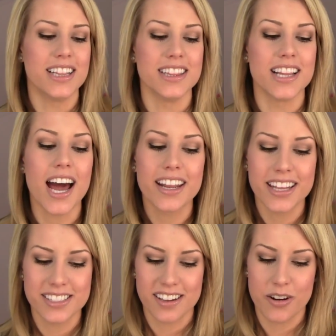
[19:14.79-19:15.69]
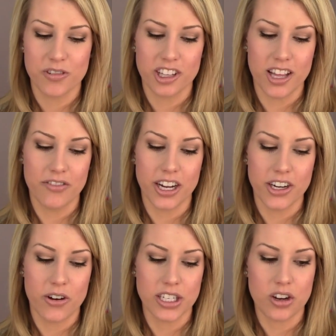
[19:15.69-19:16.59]
A lot of things that I really loved.
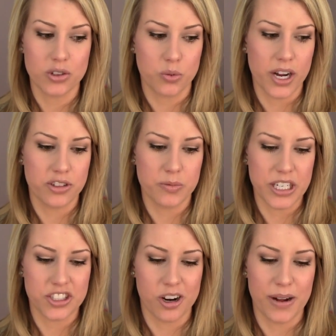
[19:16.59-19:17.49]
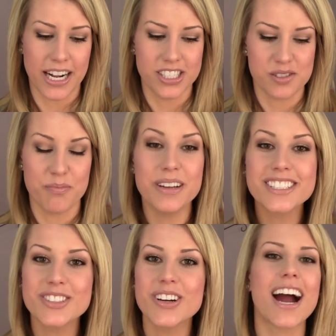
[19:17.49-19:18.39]
I know I talked way too much here, but I just
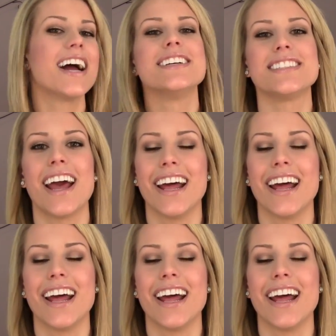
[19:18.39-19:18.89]
missed you guys,